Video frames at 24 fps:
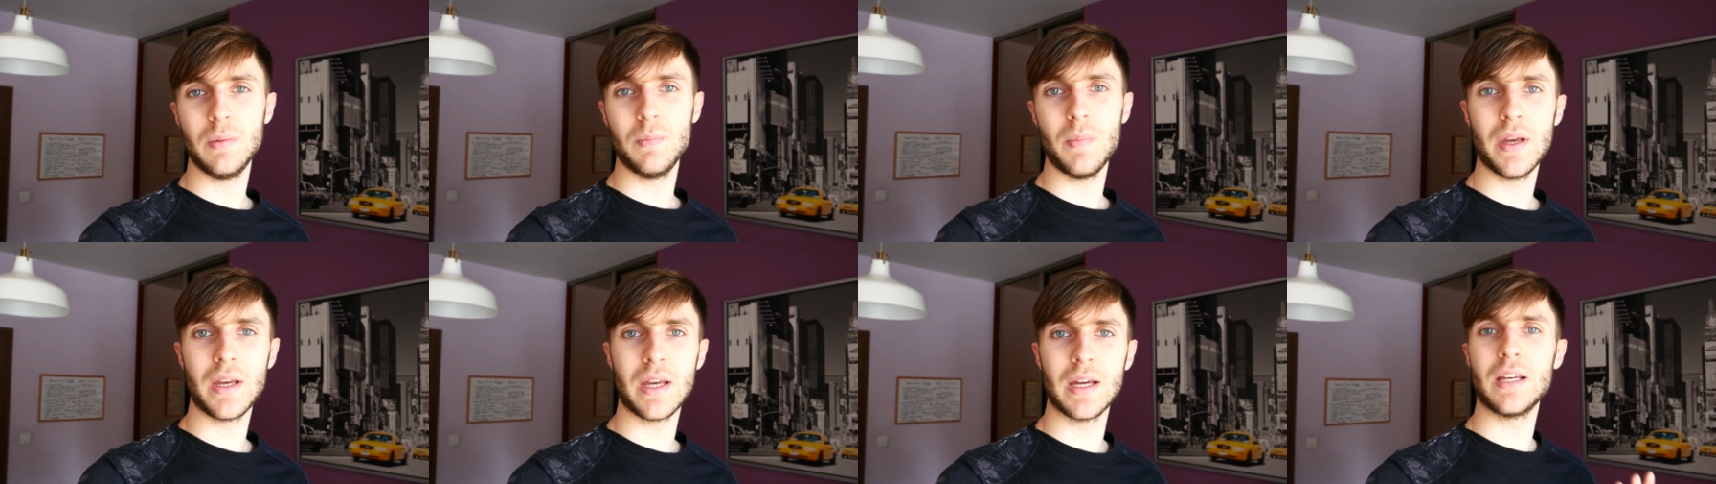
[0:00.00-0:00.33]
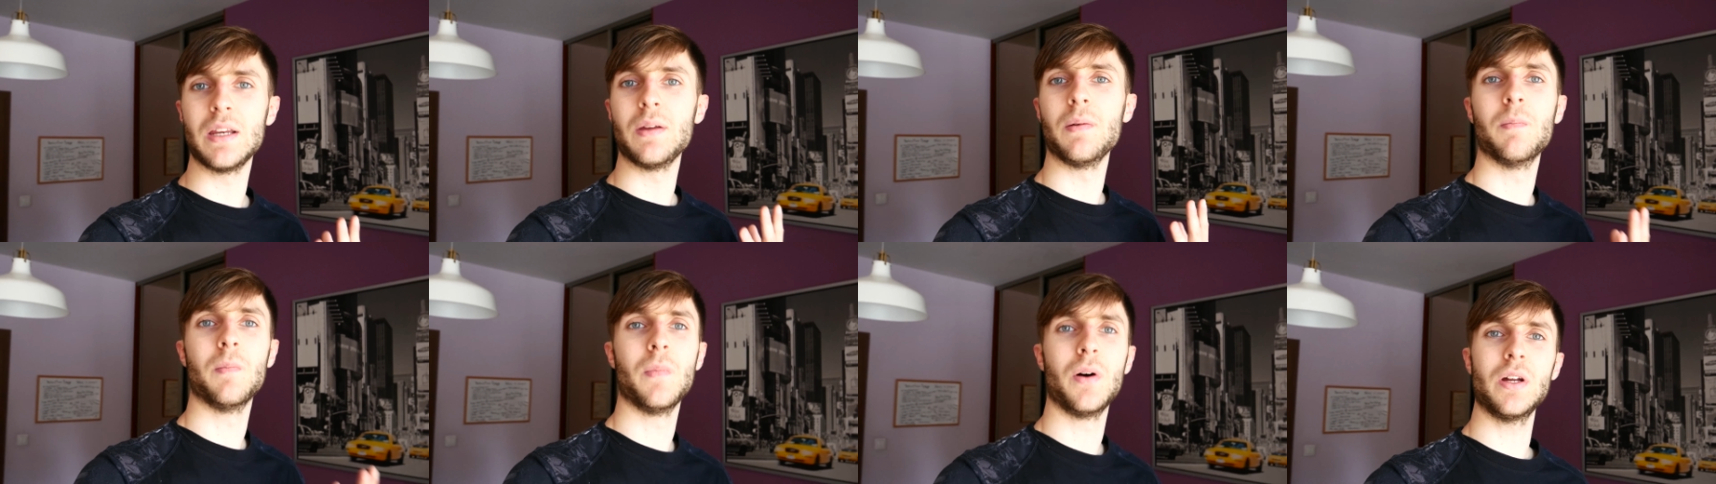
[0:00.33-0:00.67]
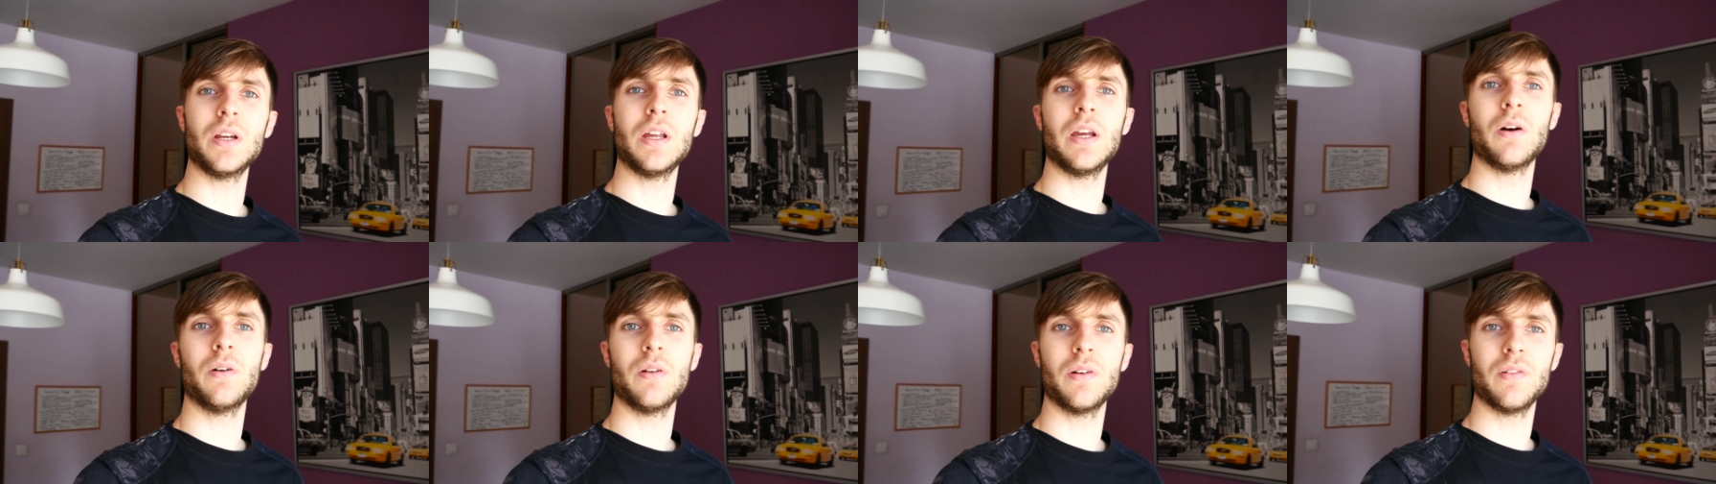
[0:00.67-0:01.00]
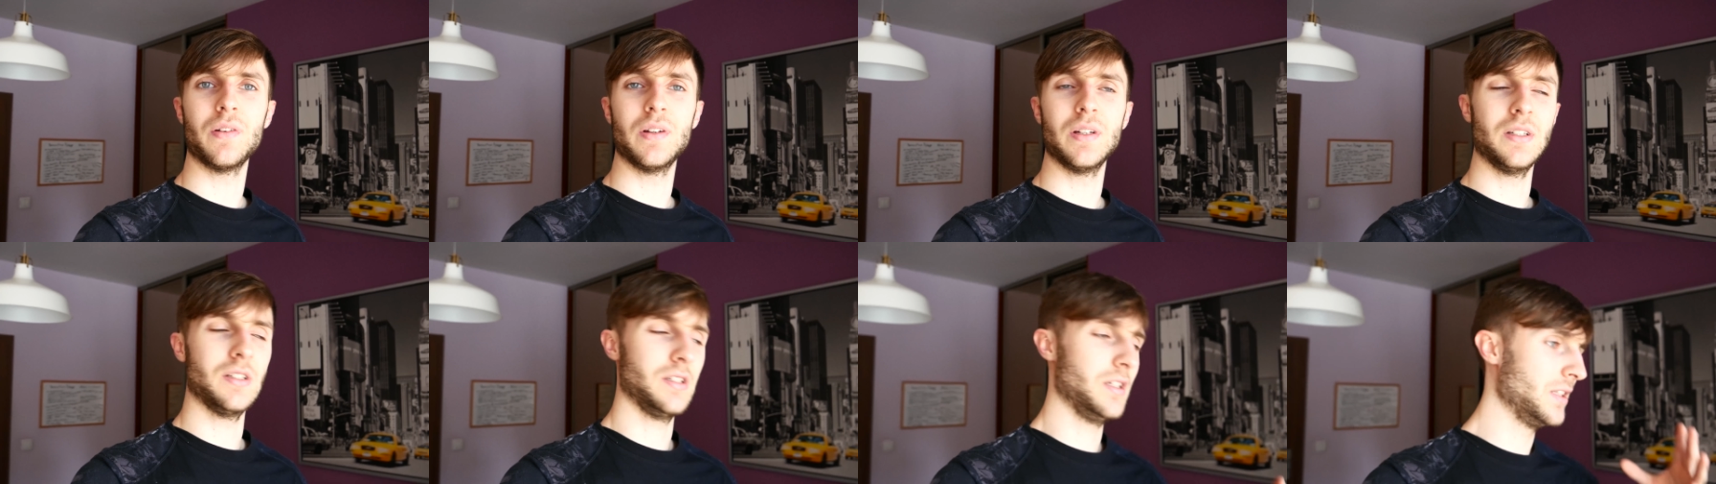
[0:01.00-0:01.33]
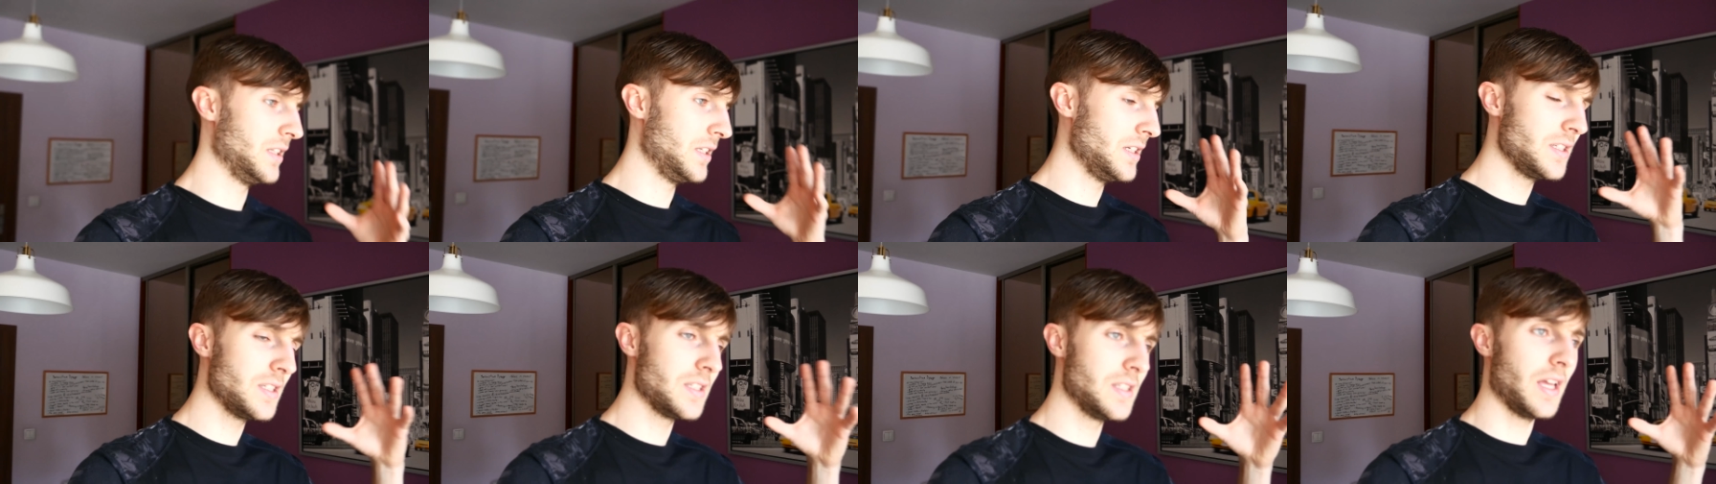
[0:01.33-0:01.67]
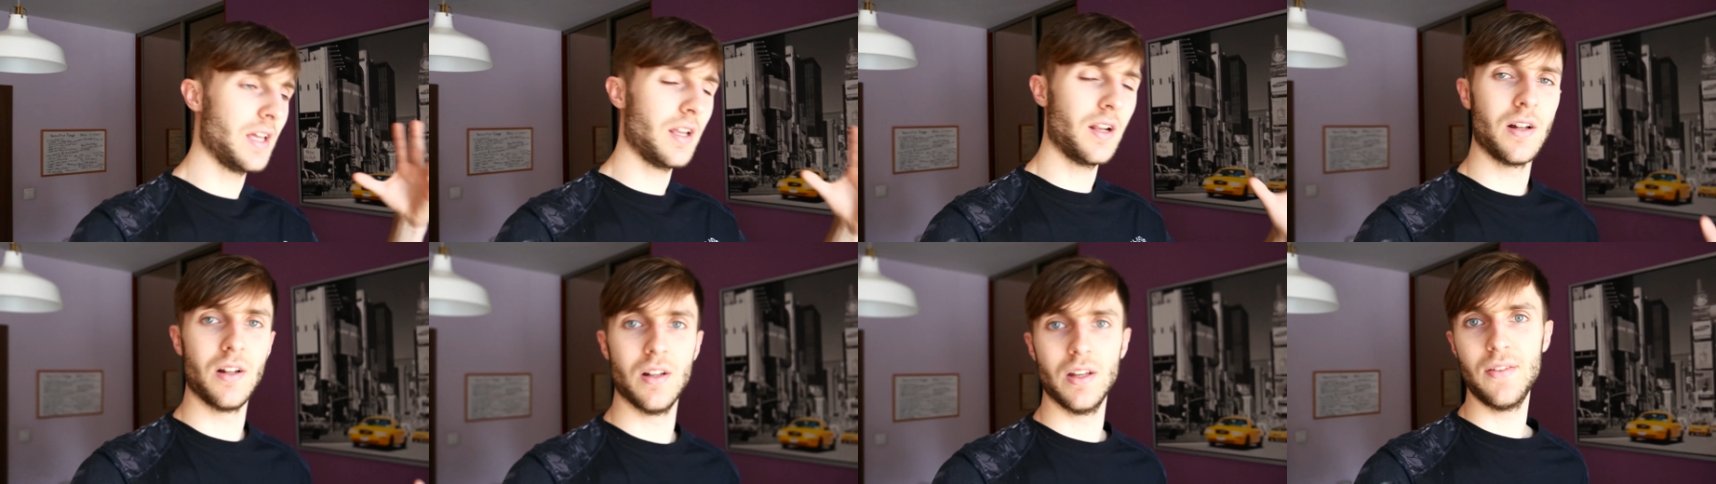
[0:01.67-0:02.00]
make any money out of it. This is
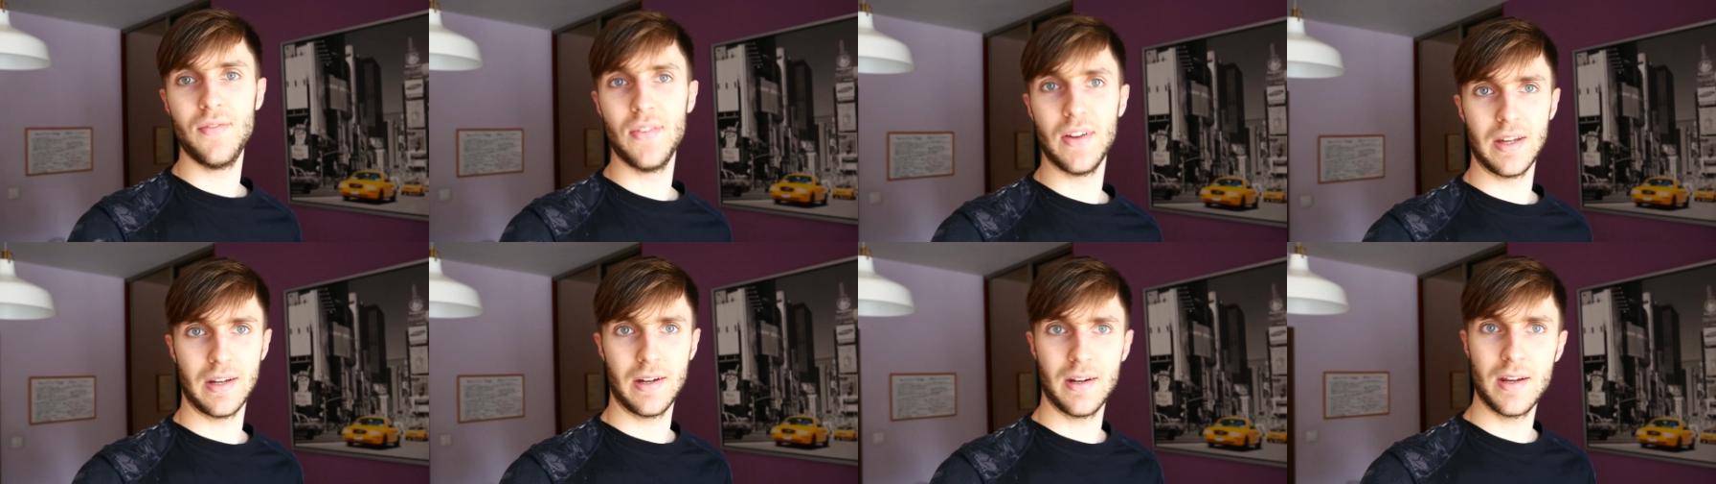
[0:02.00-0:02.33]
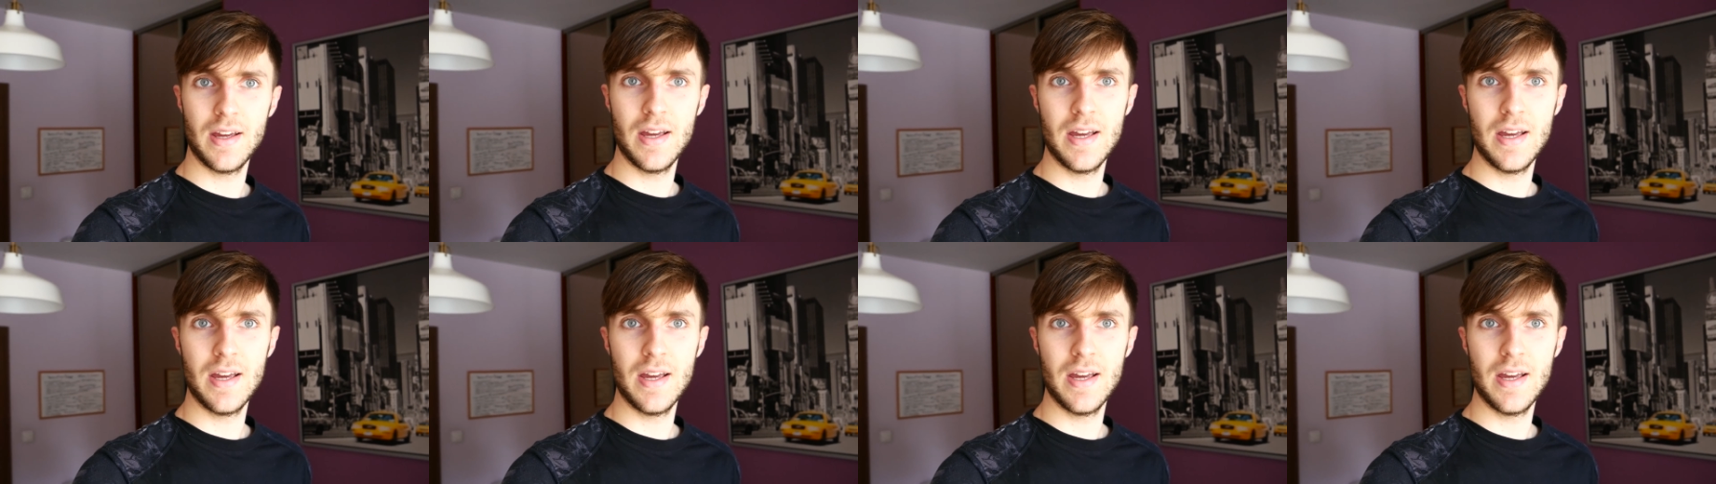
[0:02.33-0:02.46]
not a living.